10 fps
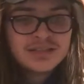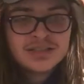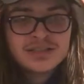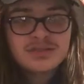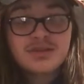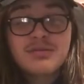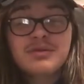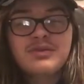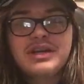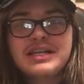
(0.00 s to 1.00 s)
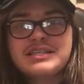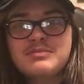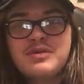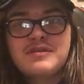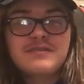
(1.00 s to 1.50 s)
We're going to be reading some
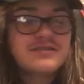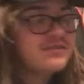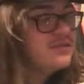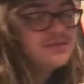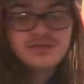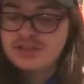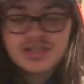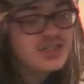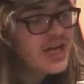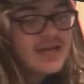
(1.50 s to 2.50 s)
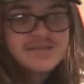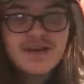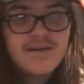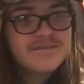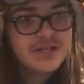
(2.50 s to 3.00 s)
more cringe-ass
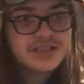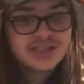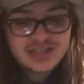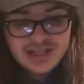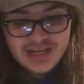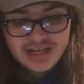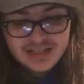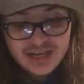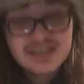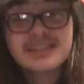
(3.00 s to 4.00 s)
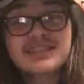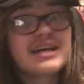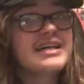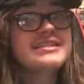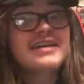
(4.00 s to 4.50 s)
fanfiction today, and I
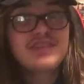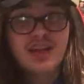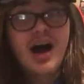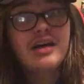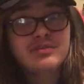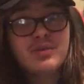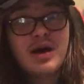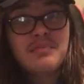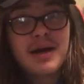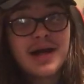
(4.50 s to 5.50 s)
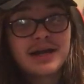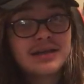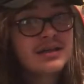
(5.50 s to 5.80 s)
saved a lot from Wattpad.